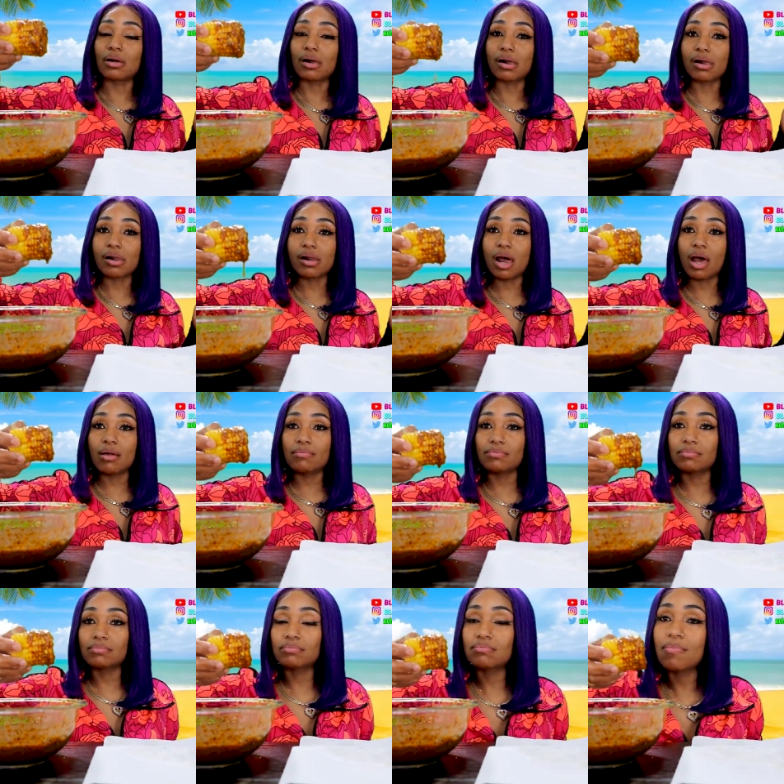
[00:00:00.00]
You see
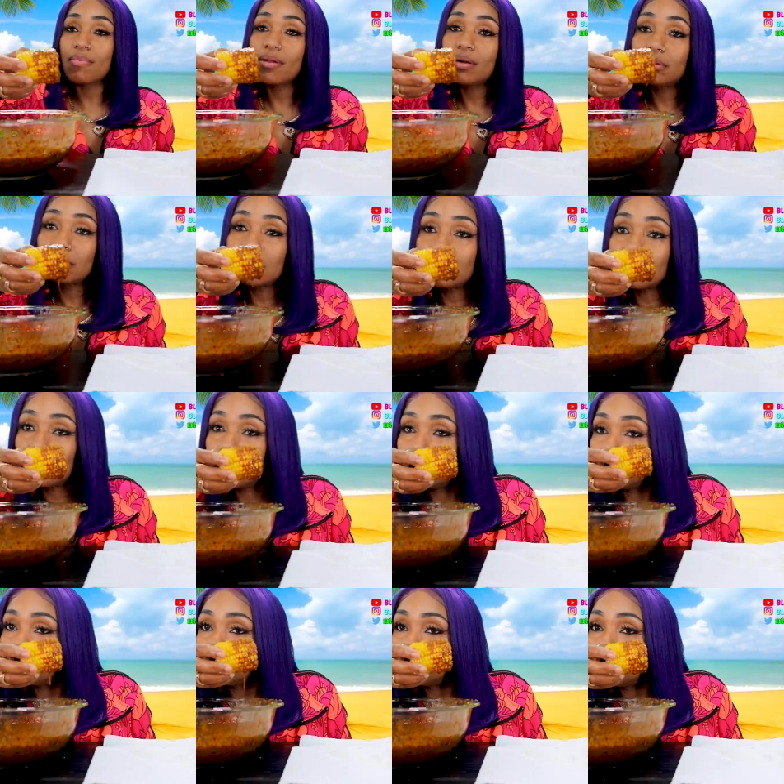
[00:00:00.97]
that? You see?
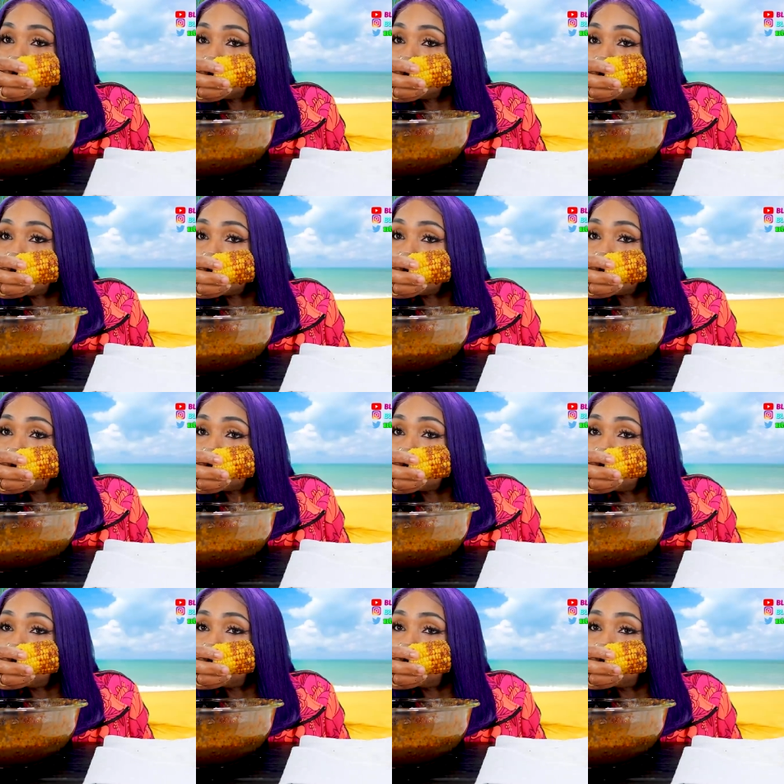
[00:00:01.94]
You see?
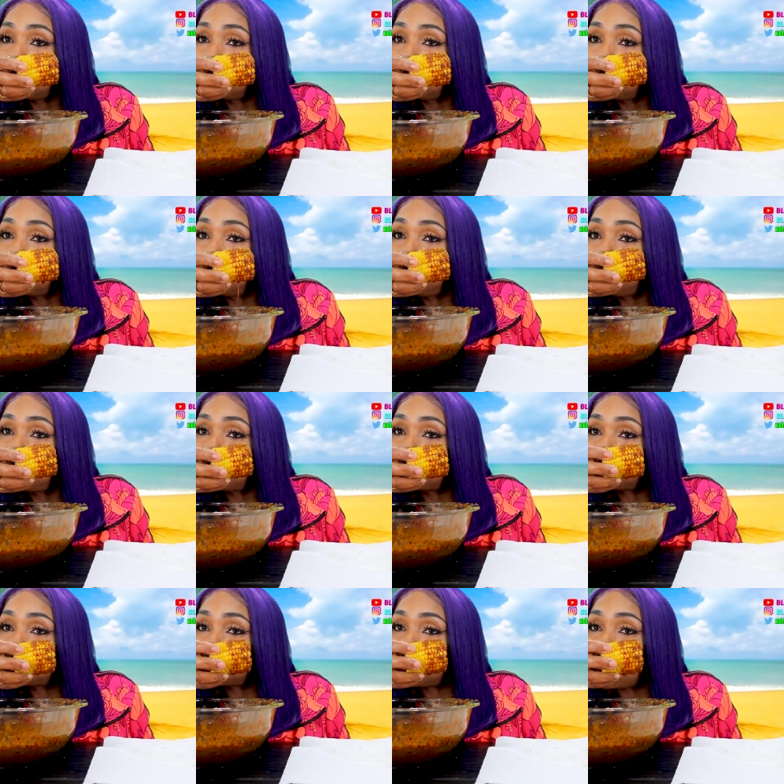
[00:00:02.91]
Oh, look
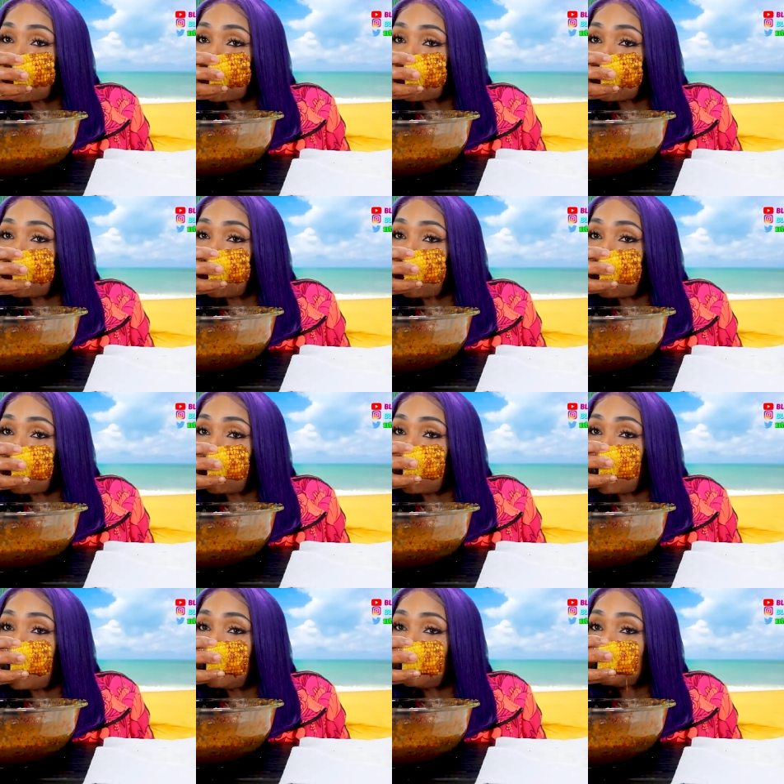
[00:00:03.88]
what's up,
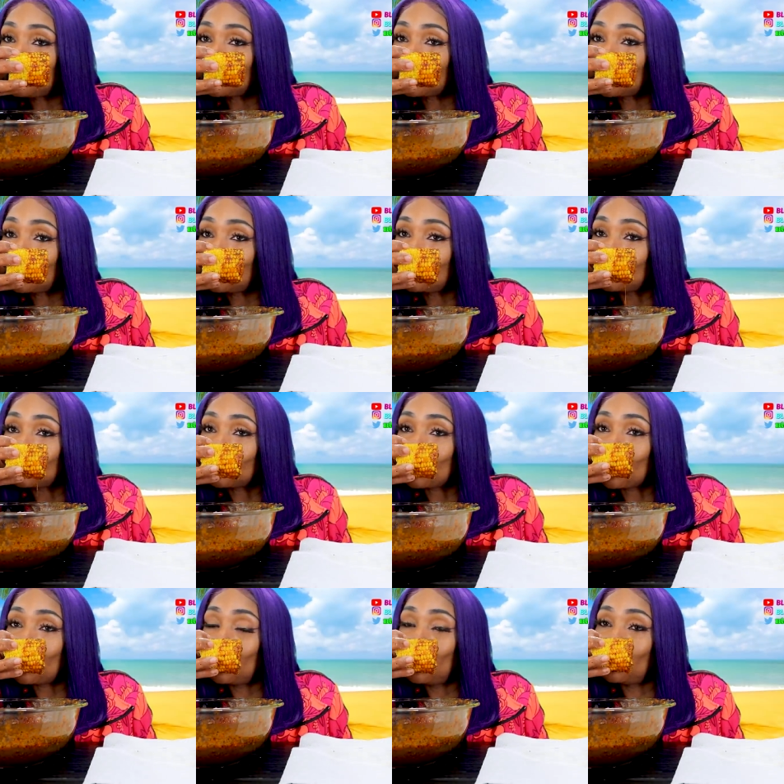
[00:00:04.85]
horn.
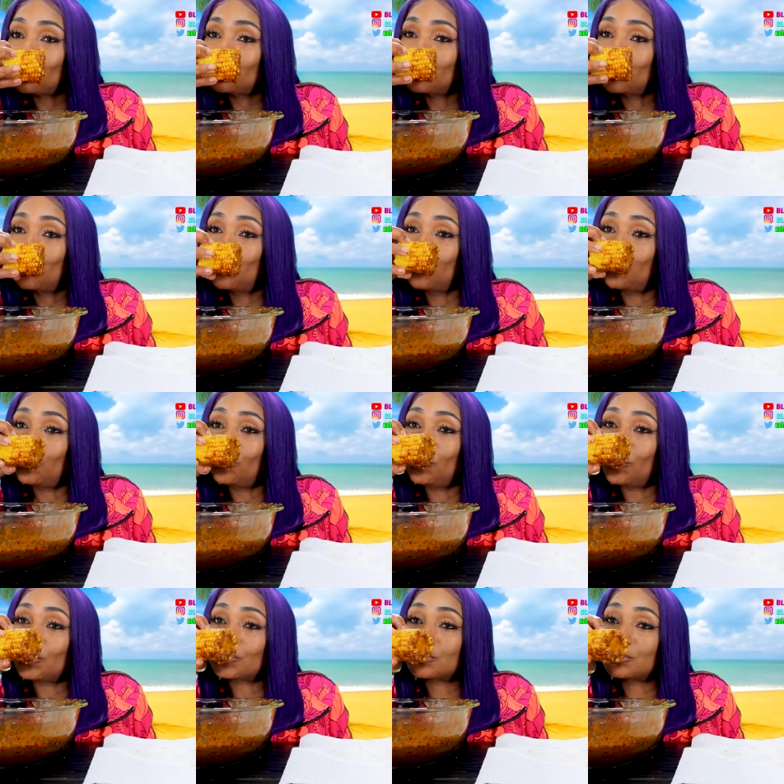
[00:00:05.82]
It's
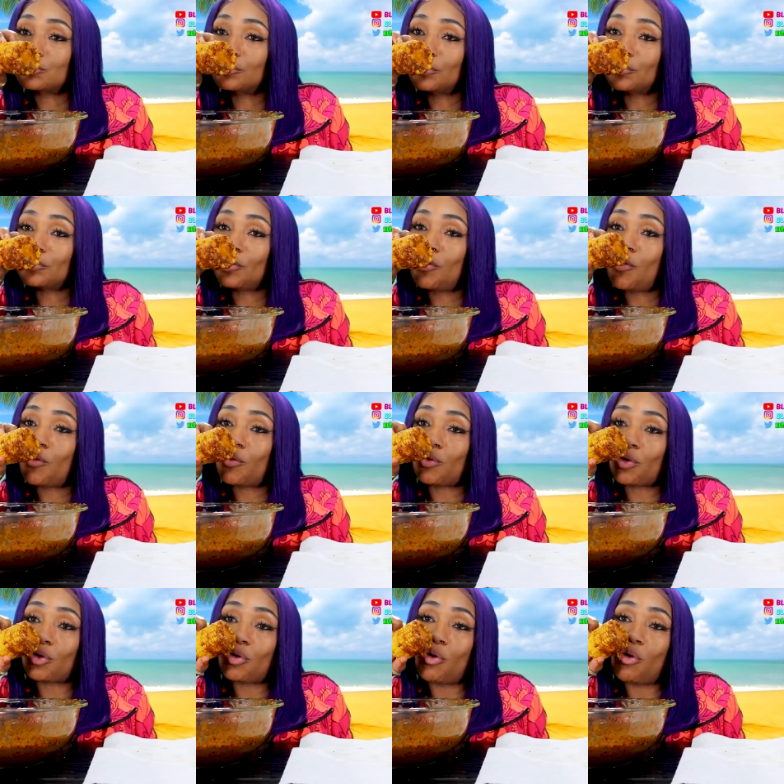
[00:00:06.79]
glistening
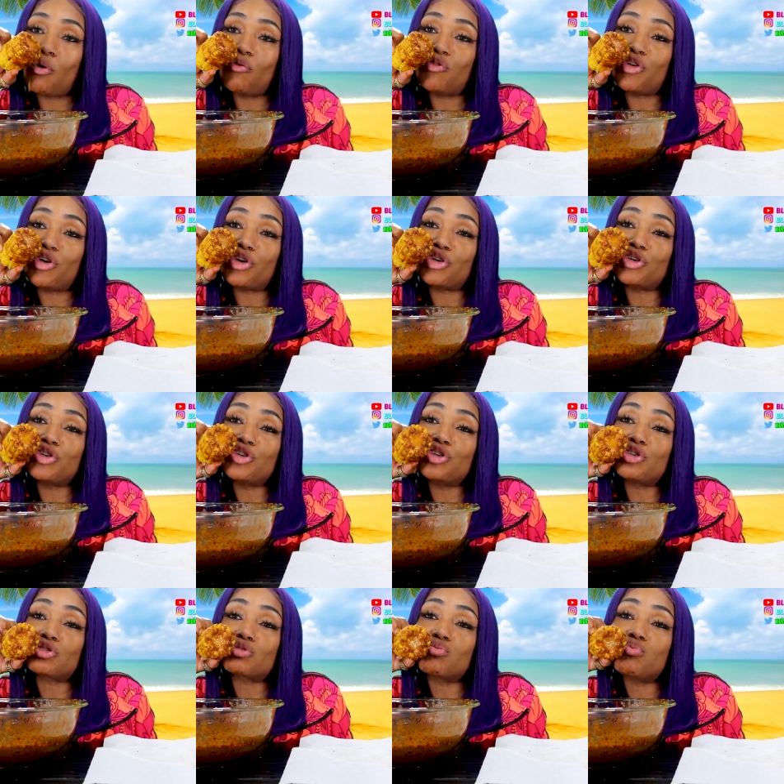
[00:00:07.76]
all over
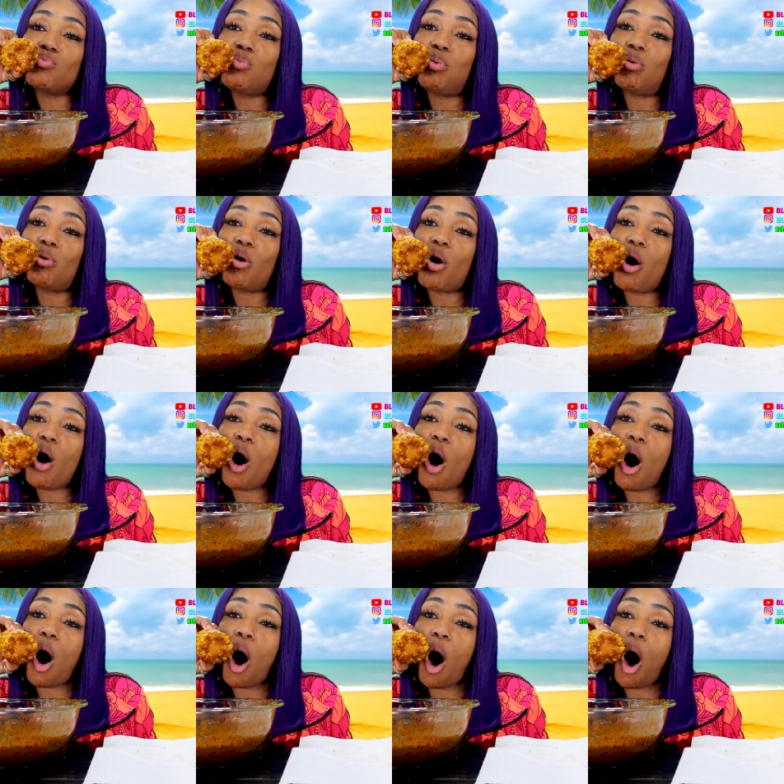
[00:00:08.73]
its
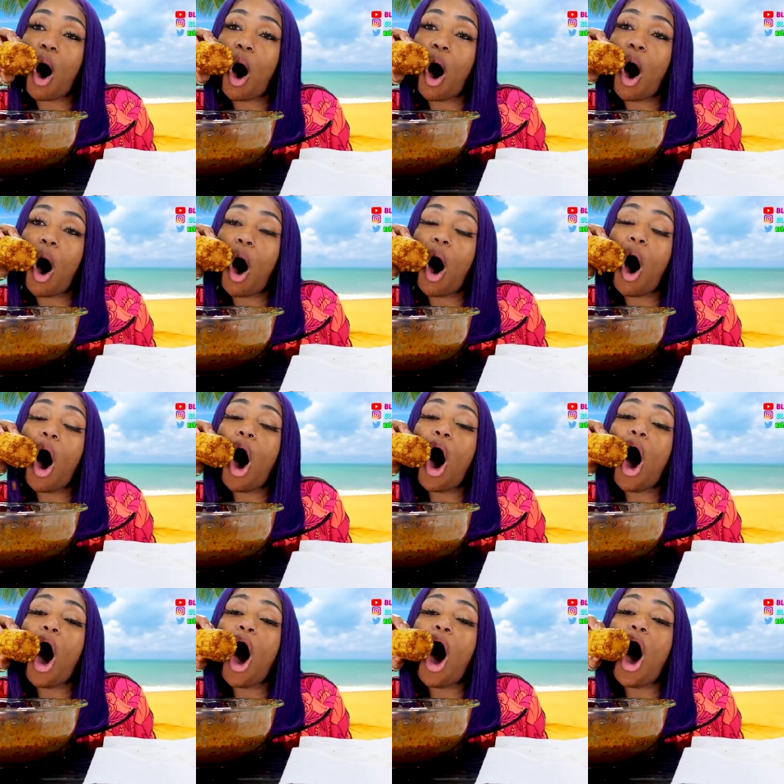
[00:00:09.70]

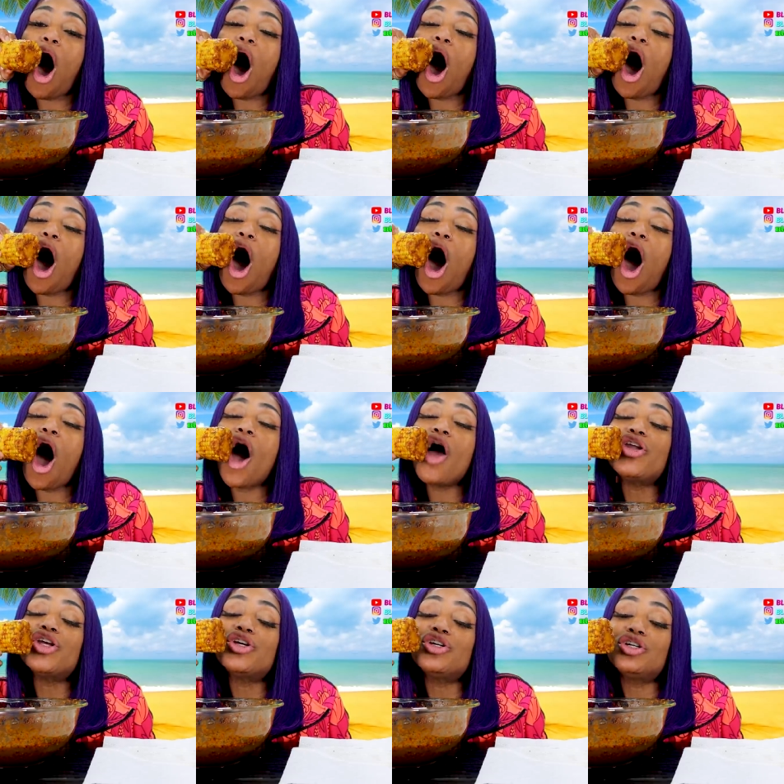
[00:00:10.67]

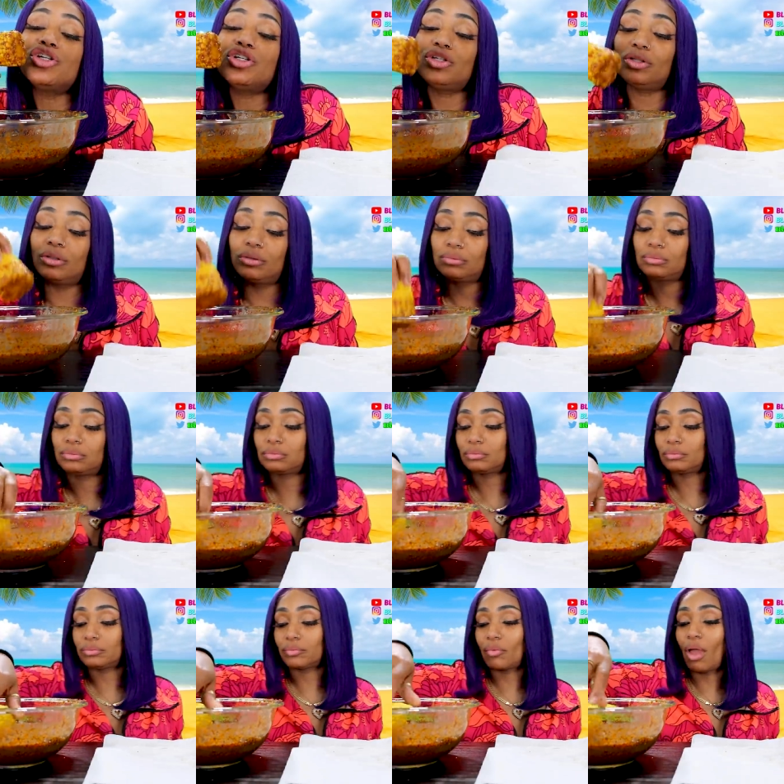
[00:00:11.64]
body.
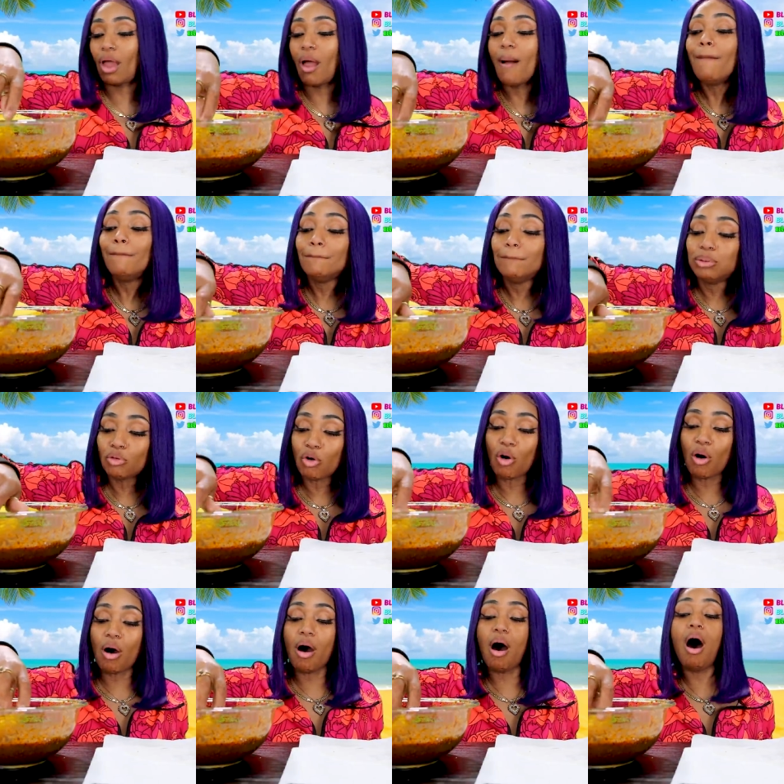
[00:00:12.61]

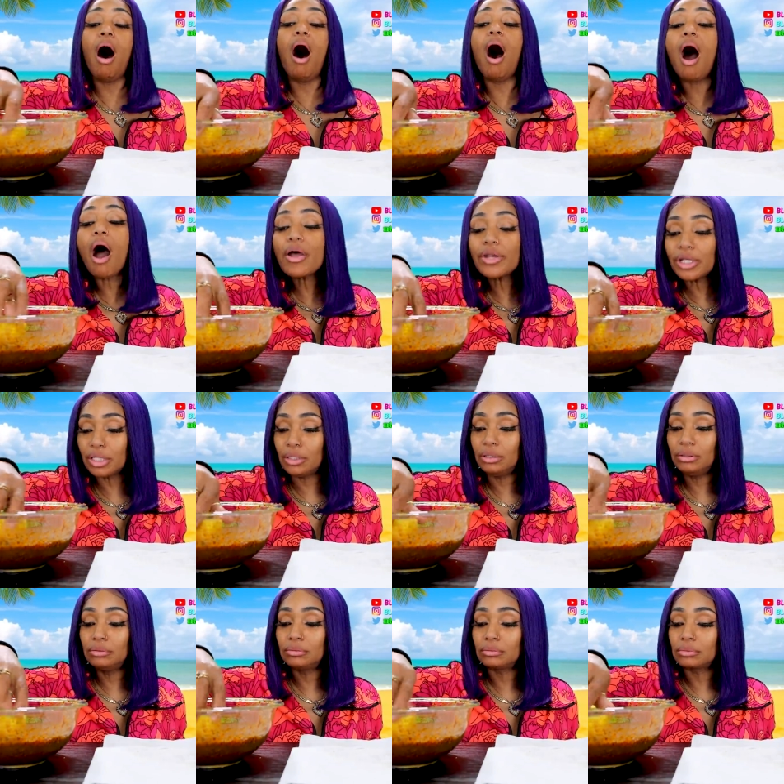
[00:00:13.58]
Body.